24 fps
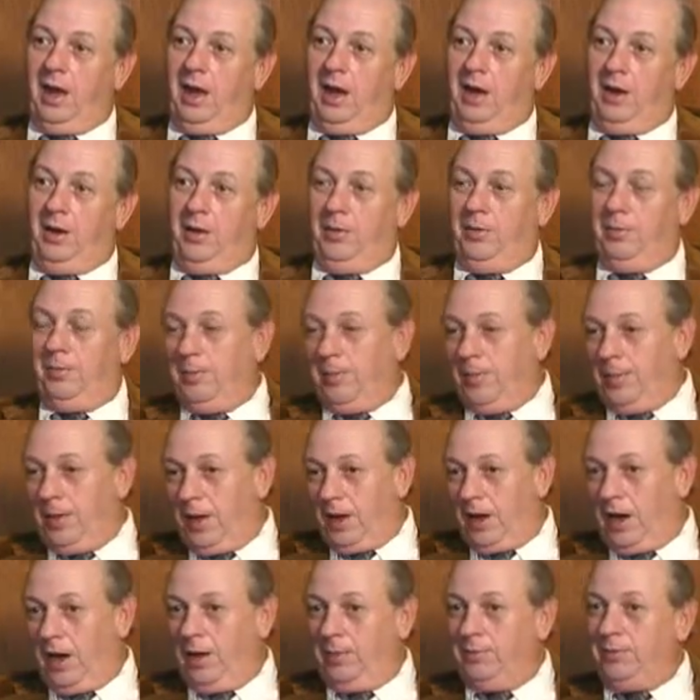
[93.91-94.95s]

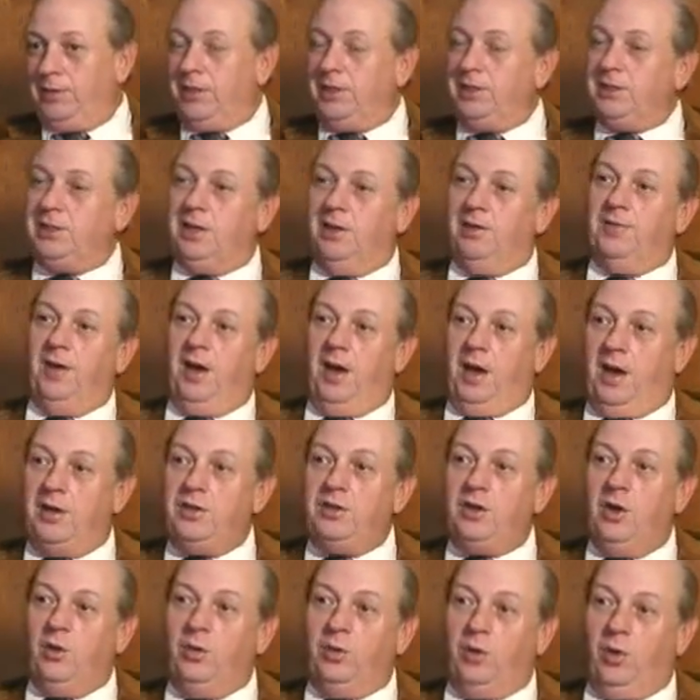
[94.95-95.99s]
objects of
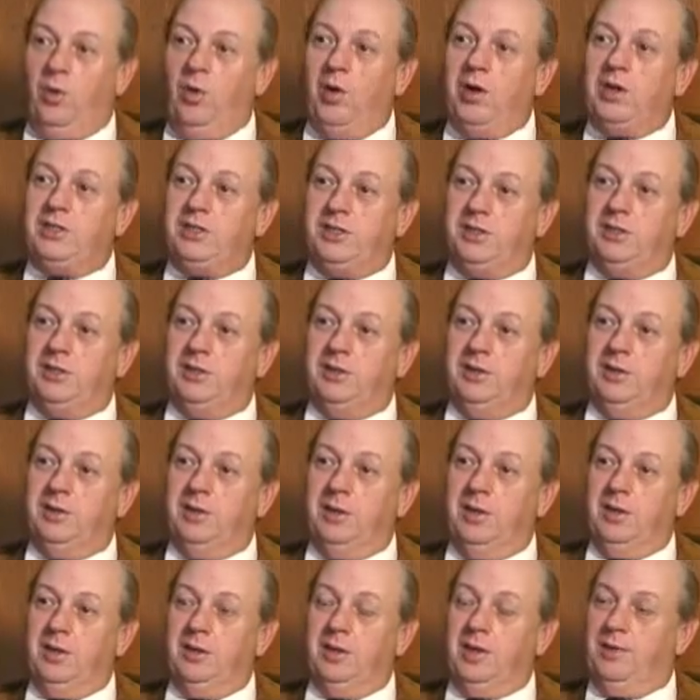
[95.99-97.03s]
unknown origin
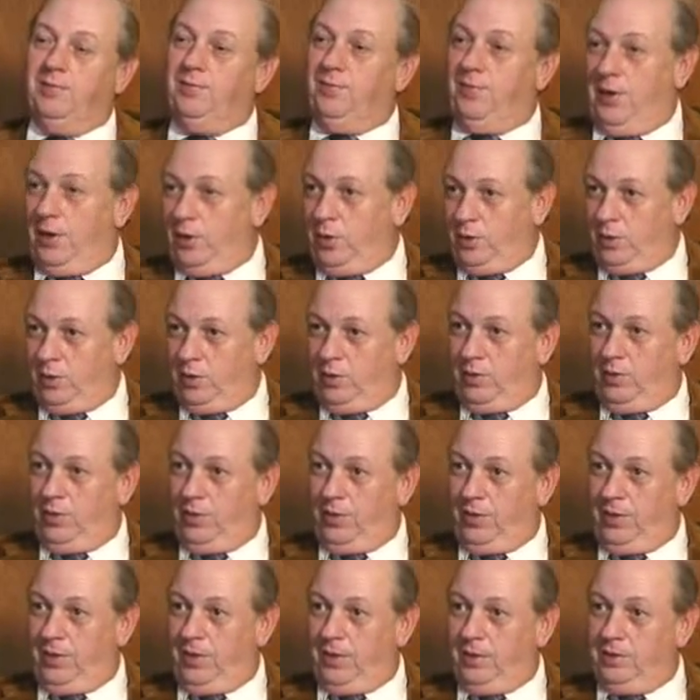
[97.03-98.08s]
that fell to
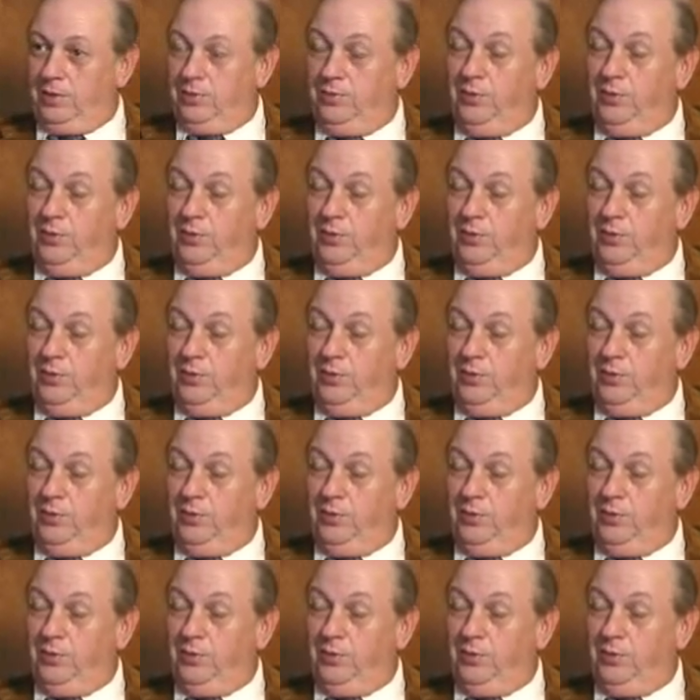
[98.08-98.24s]
Earth.